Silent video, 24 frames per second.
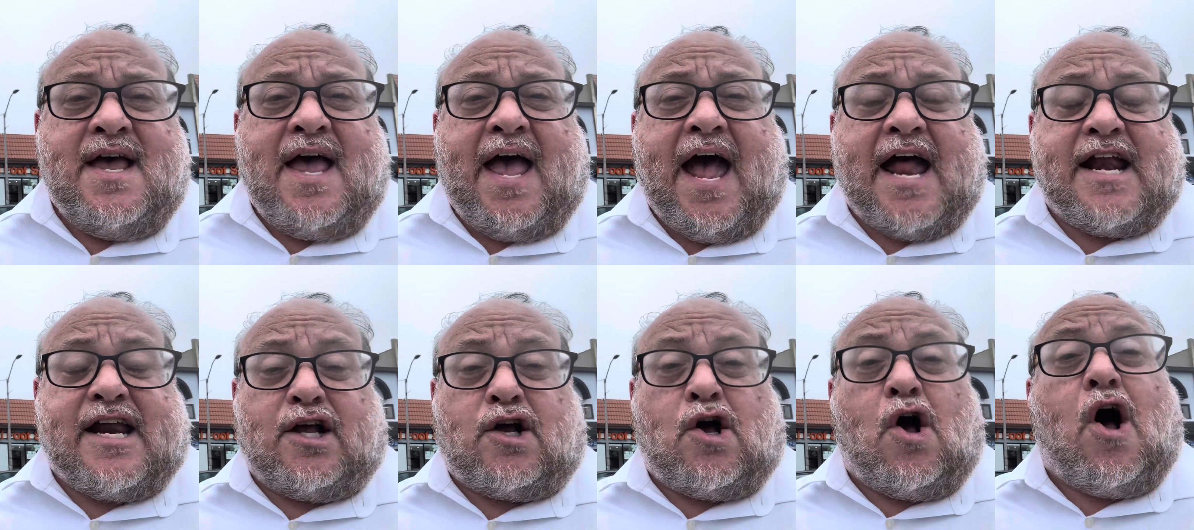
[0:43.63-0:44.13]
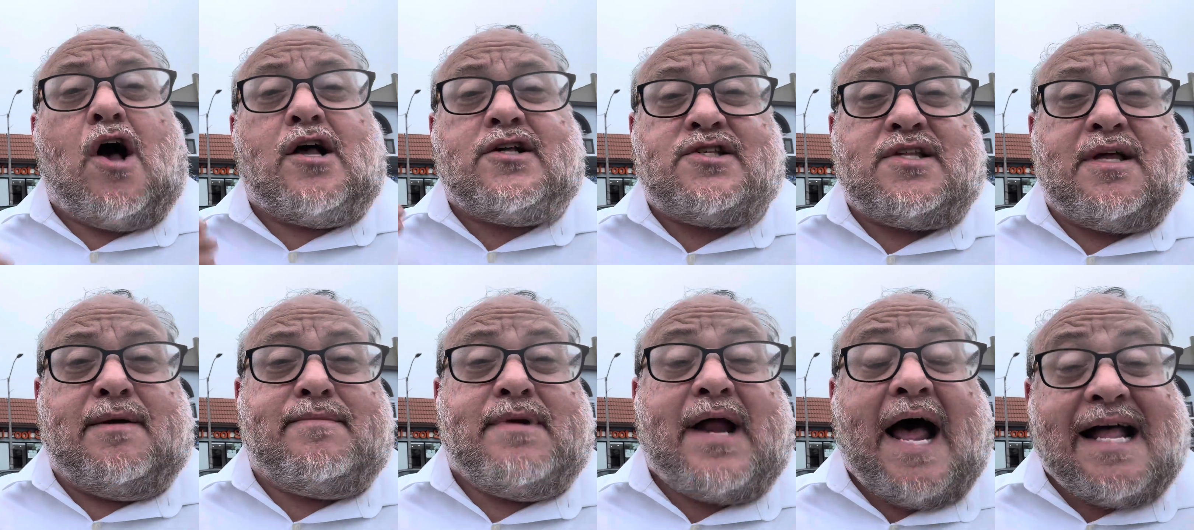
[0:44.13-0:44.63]
and it caused
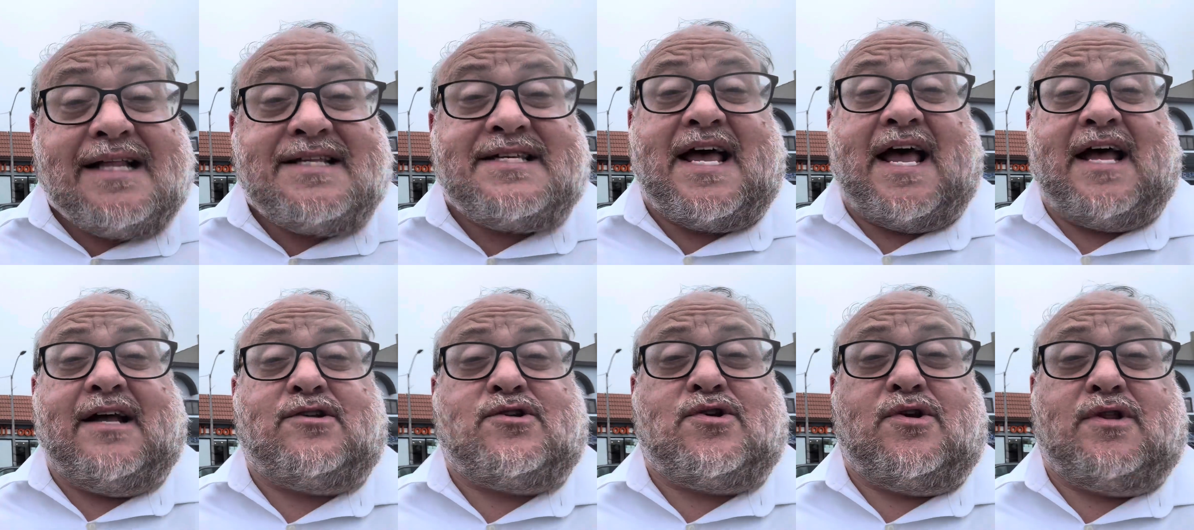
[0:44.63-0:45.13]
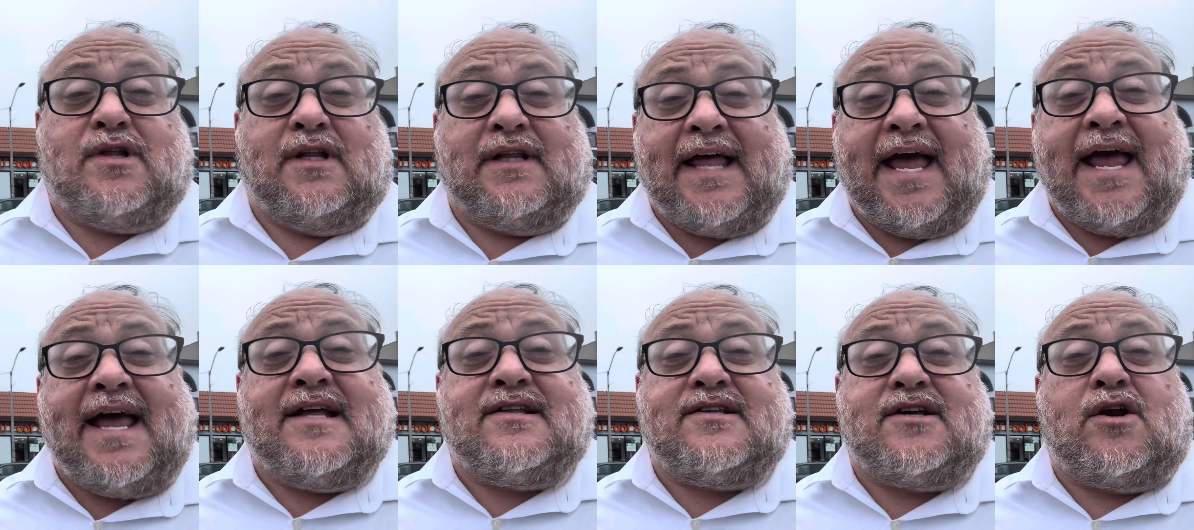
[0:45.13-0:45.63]
them not to enter the
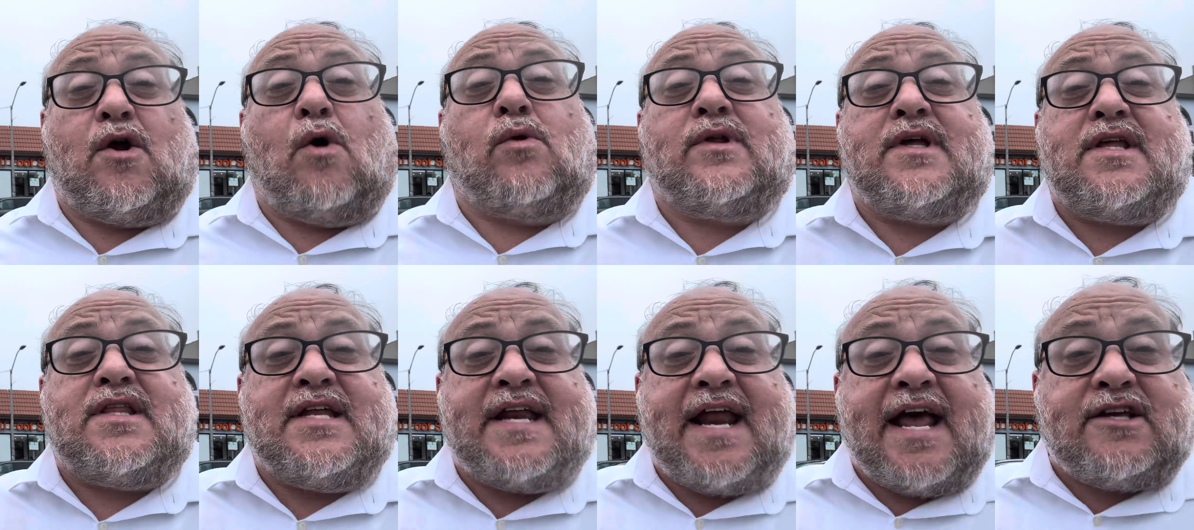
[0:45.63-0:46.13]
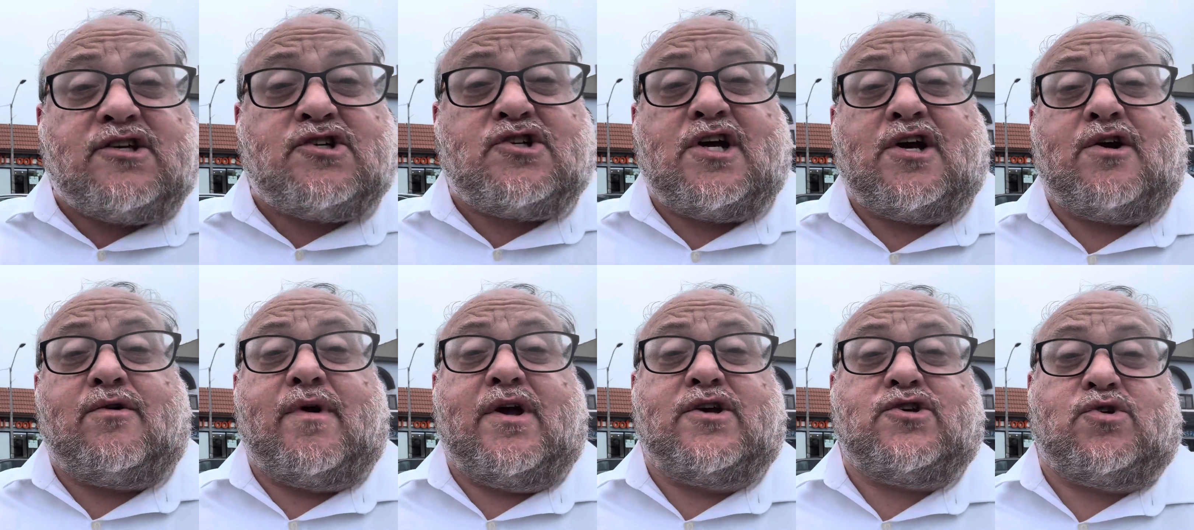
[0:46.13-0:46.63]
land and only the next
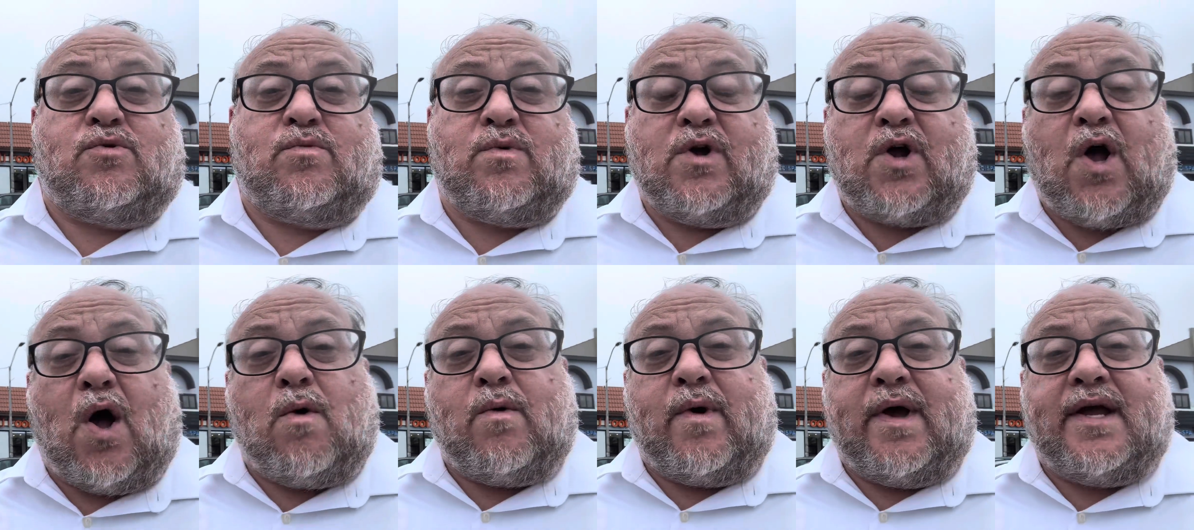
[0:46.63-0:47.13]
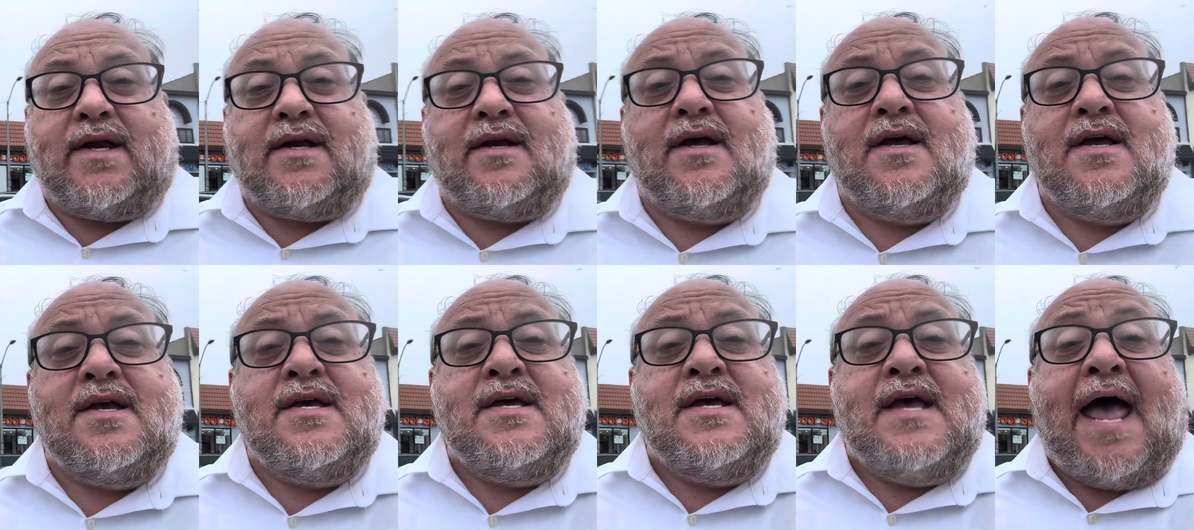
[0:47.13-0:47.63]
generation would go in,
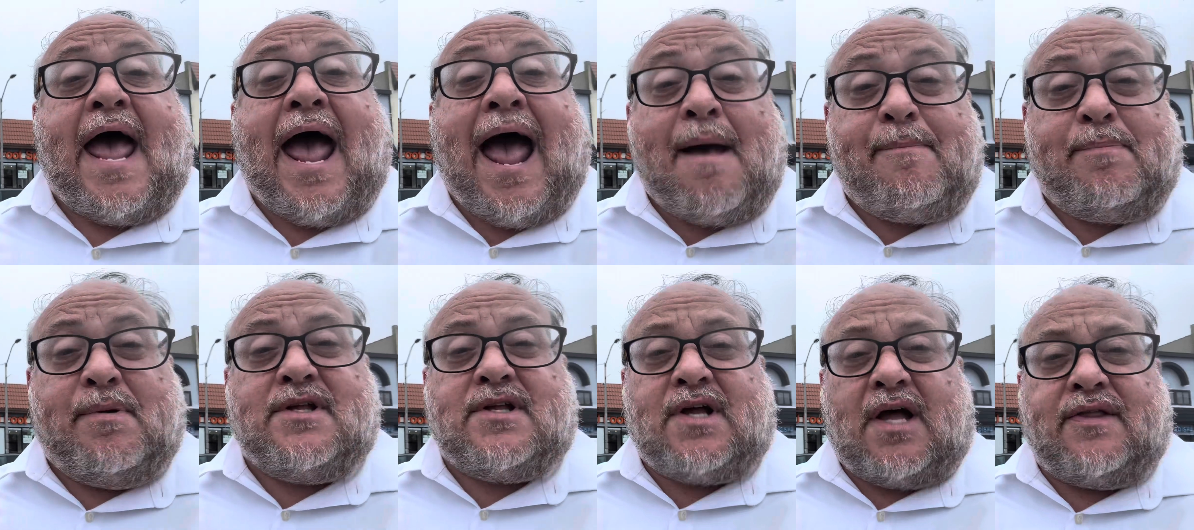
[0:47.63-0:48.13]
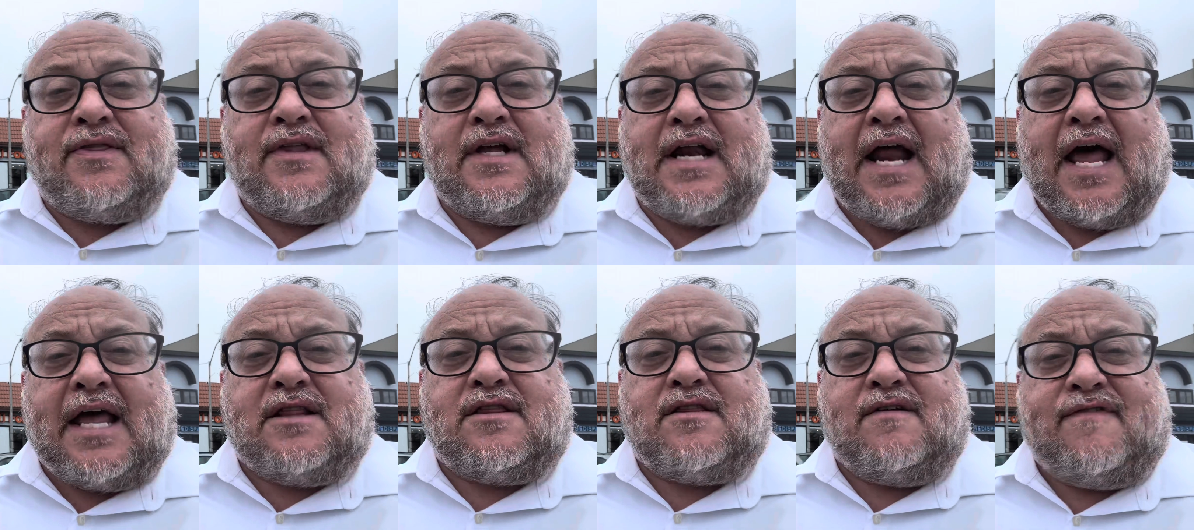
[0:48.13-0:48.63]
happened on the
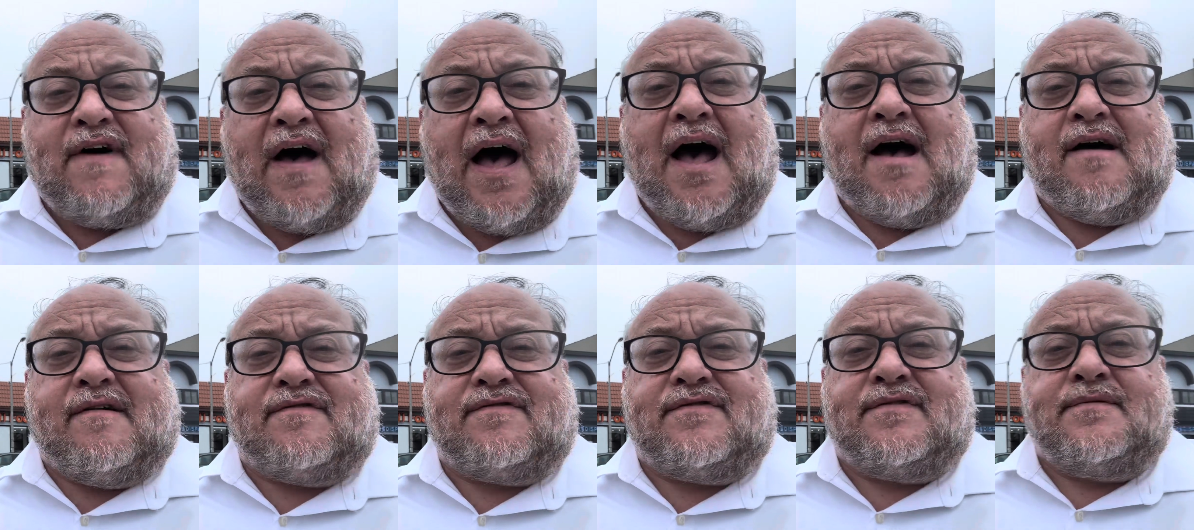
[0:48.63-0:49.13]
9th of Av.